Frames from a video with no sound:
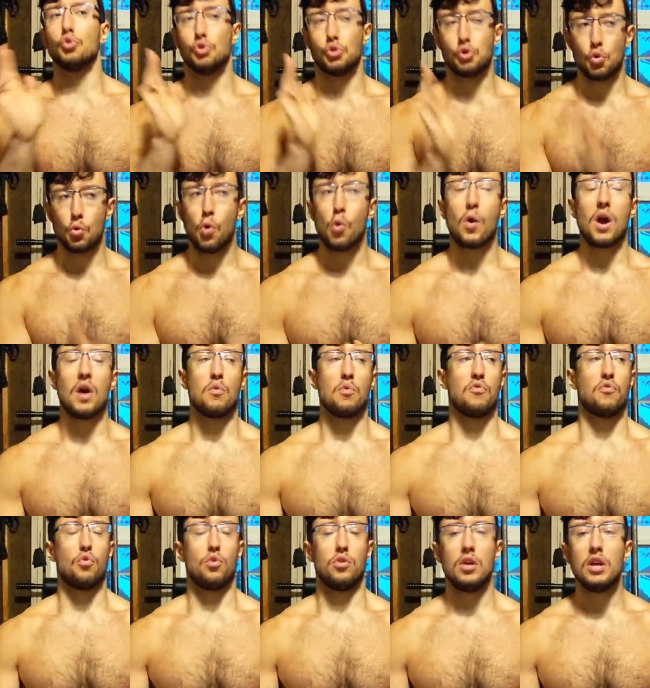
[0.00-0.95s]
Do away
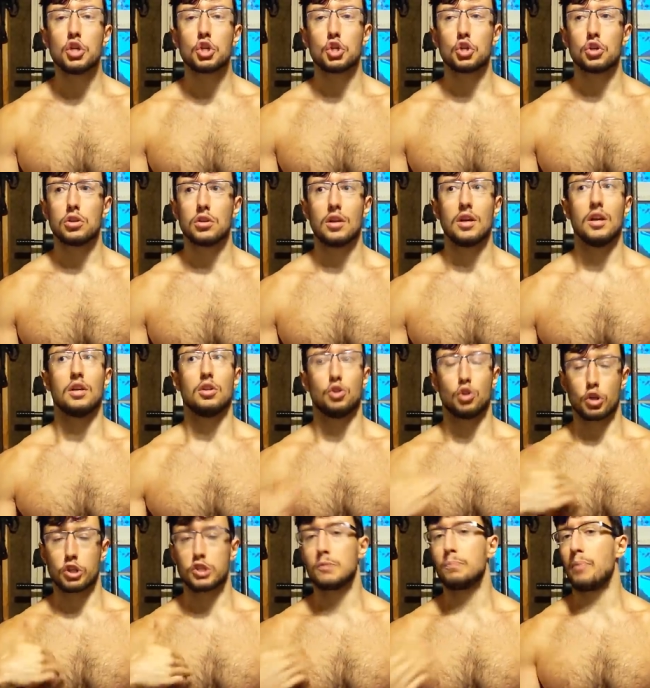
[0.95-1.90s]
with religion,
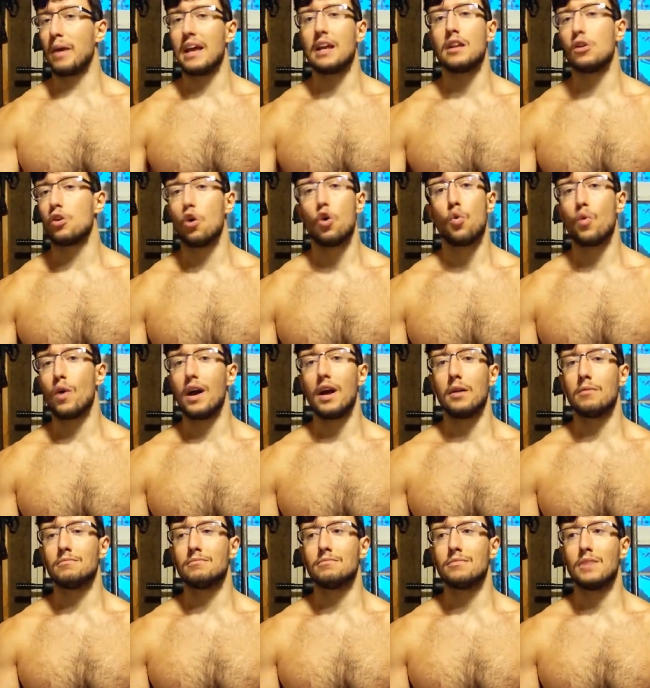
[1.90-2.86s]
does pain go
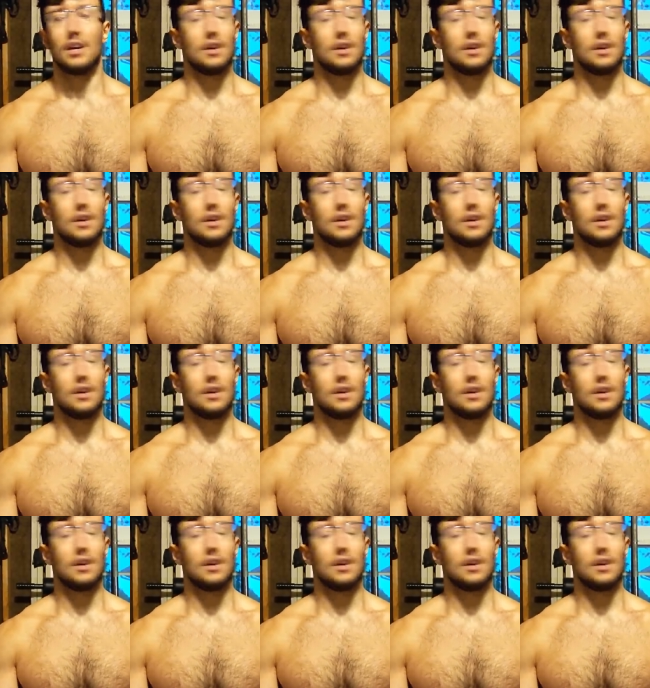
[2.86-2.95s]
away?